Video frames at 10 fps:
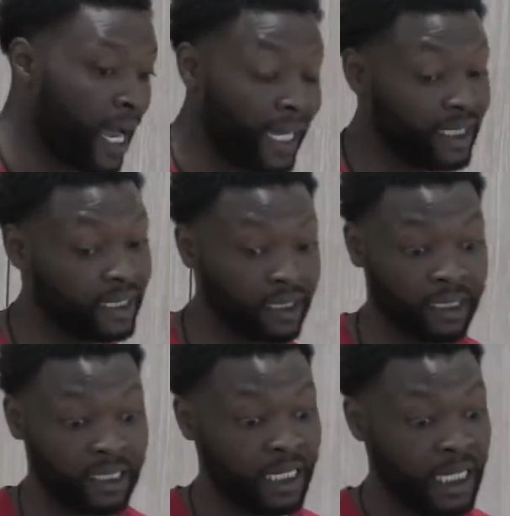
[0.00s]

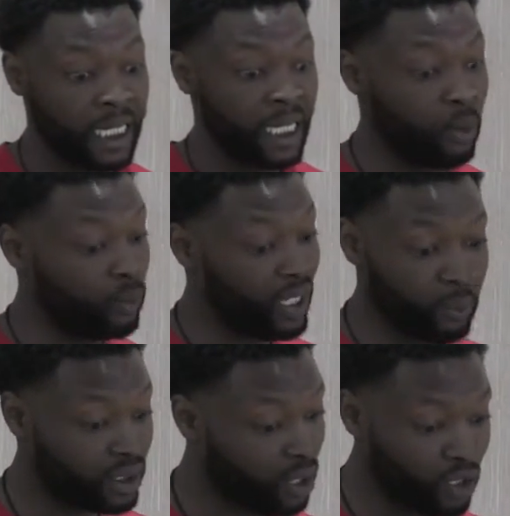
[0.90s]
And
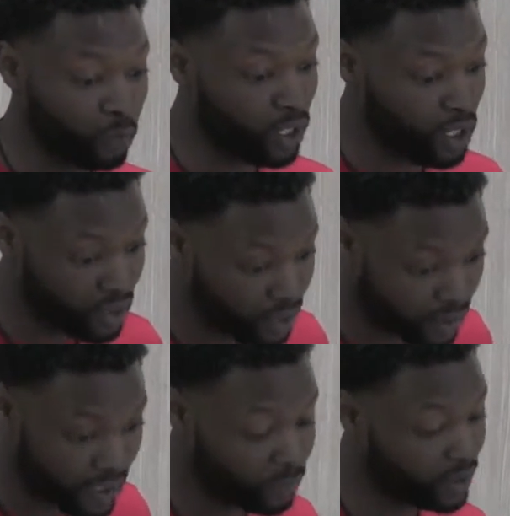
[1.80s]
it was hard
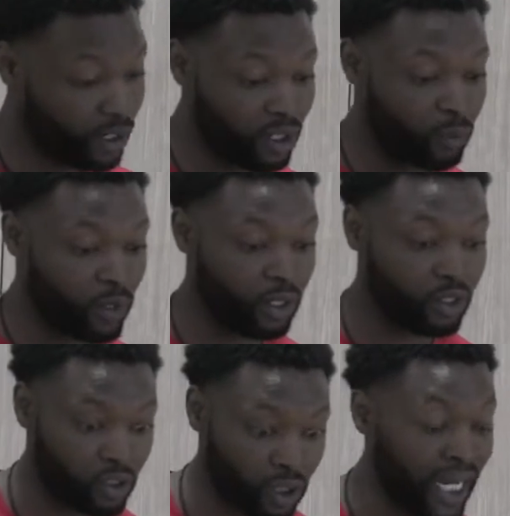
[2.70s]
work. It was hard
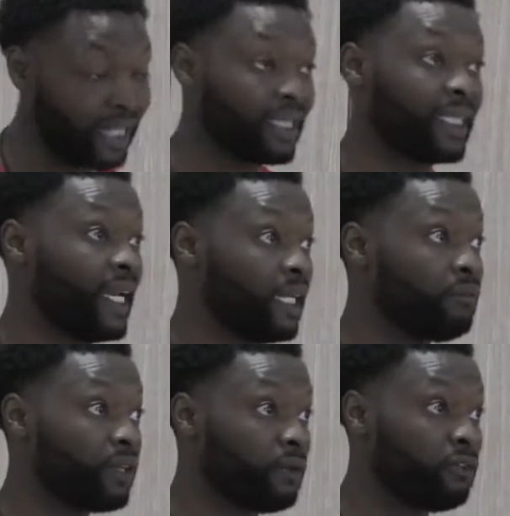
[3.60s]
work because I had to stay in
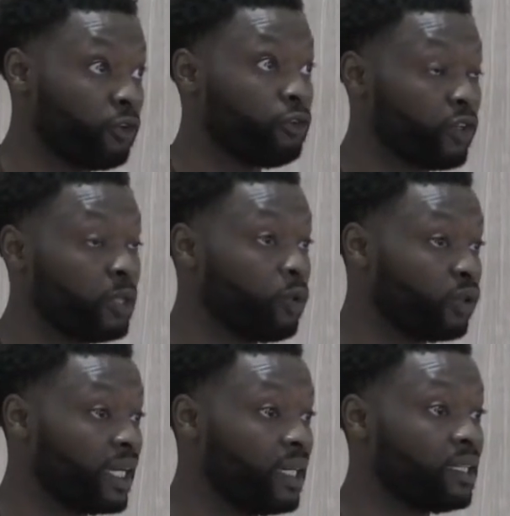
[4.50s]
Africa for 3
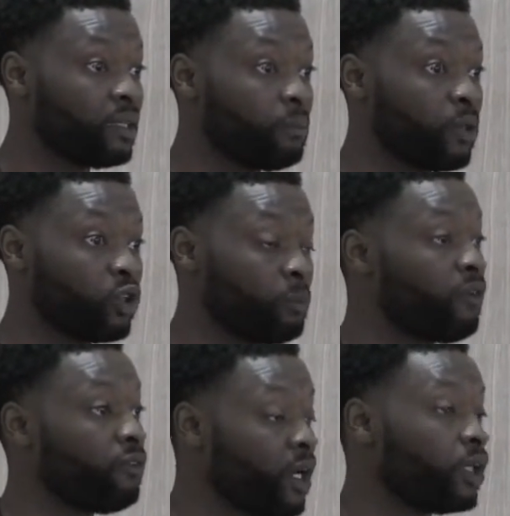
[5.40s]
more days because
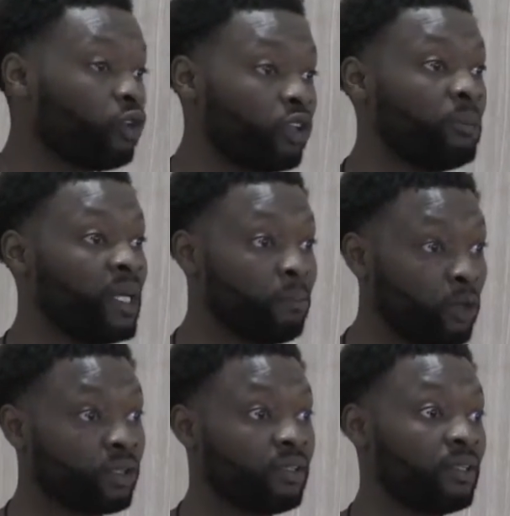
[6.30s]
my flight had already been
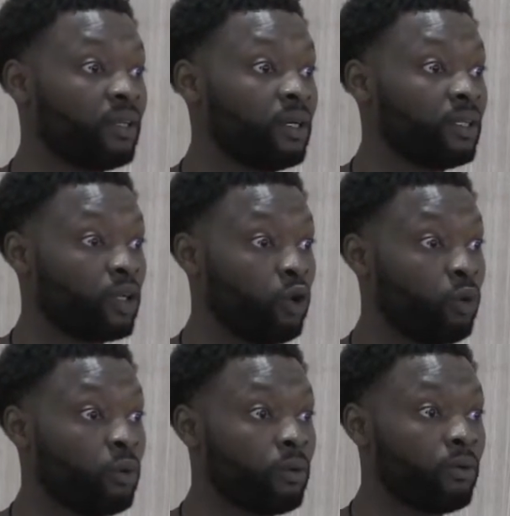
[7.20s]
booked.
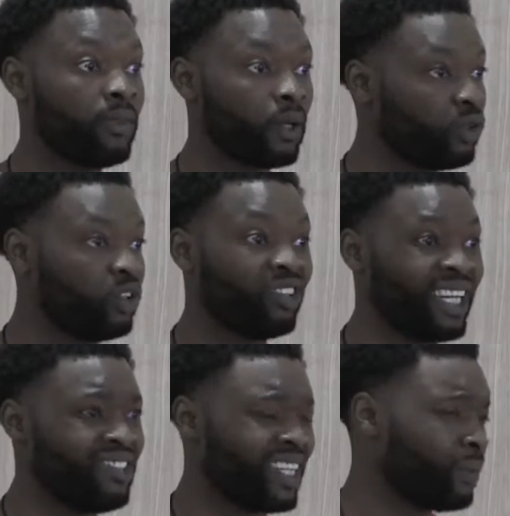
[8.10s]
So they couldn't
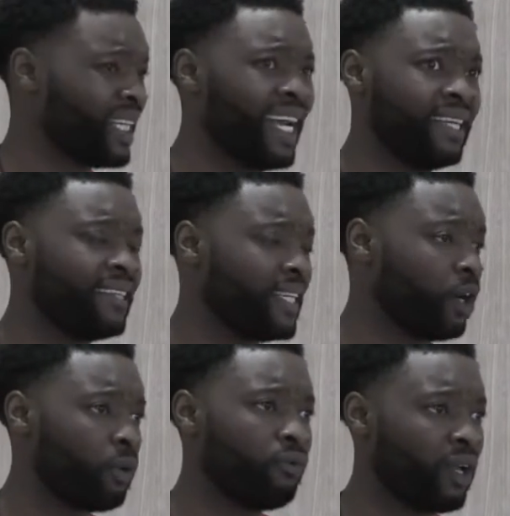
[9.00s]
change it. It was an
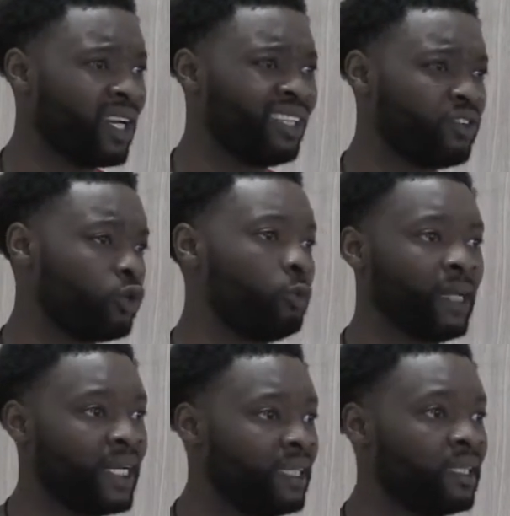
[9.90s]
18-hour flight, 2
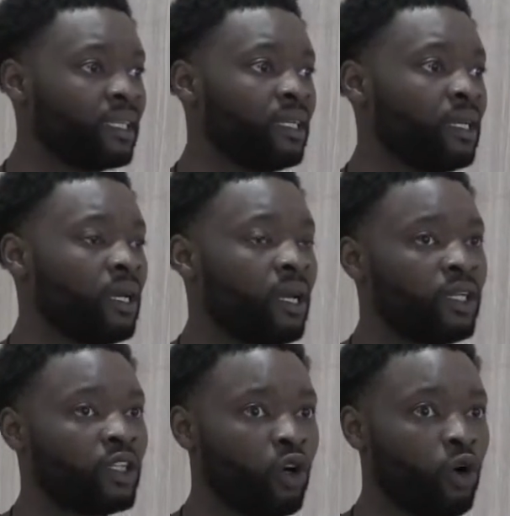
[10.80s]

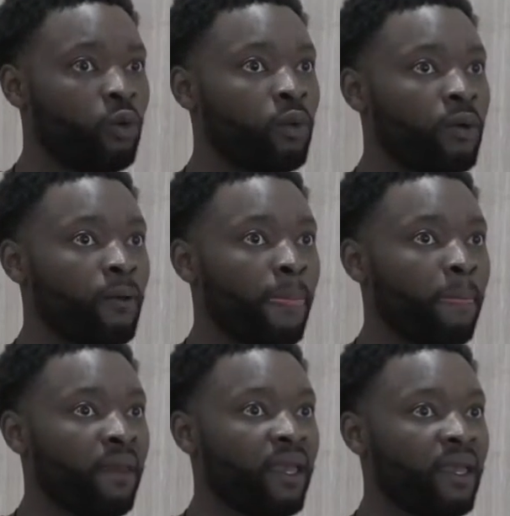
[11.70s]
planes. So
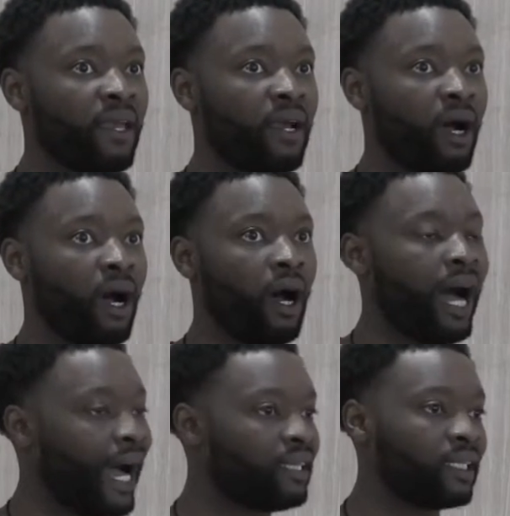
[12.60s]

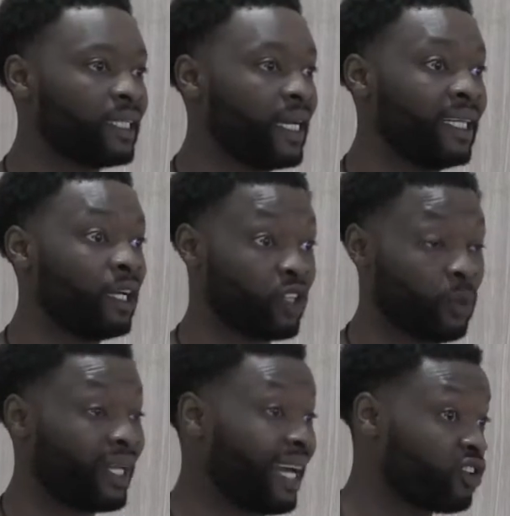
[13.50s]
I had to stay there
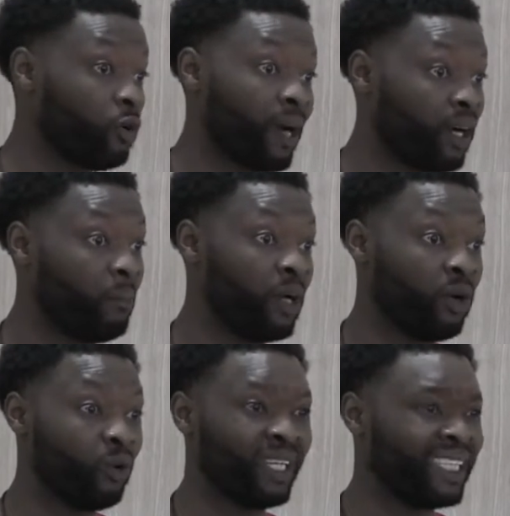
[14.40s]
because I would have to come back on my
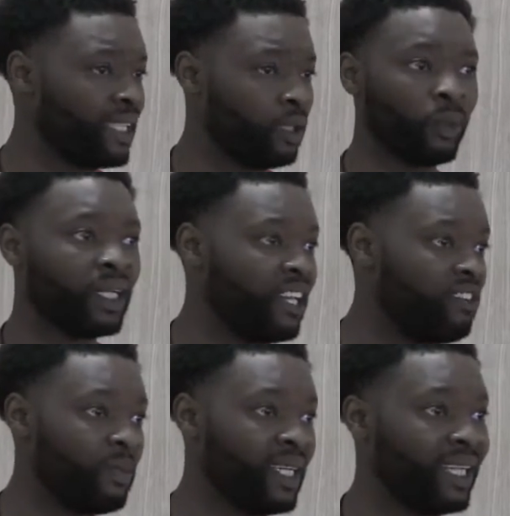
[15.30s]
own, and they didn't want to
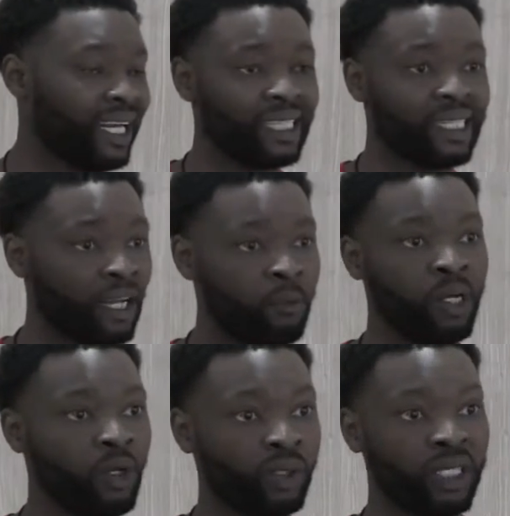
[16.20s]
leave me and I had to stay on
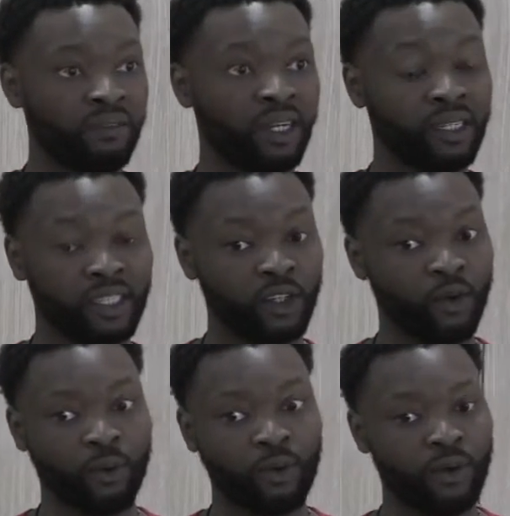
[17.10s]
my own either.
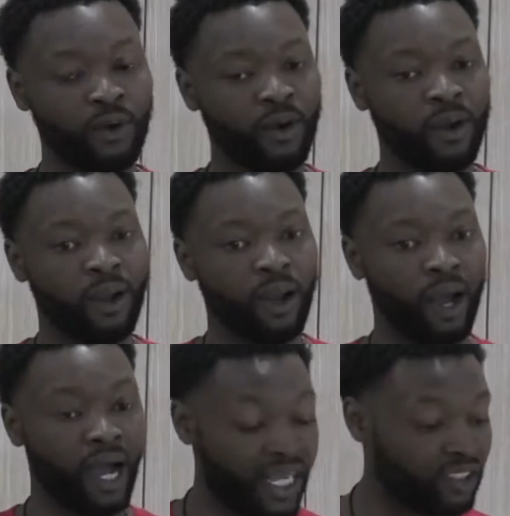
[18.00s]
So
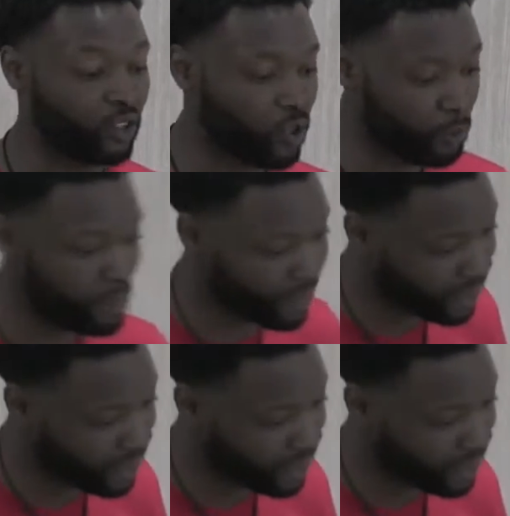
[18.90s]
I ended up coming